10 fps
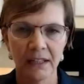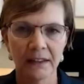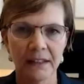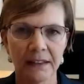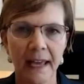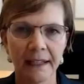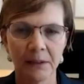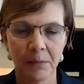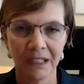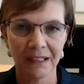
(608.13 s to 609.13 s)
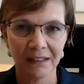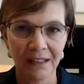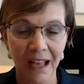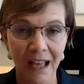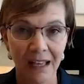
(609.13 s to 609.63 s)
that can be a
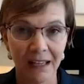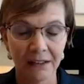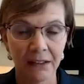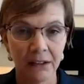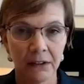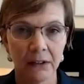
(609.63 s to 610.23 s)
sign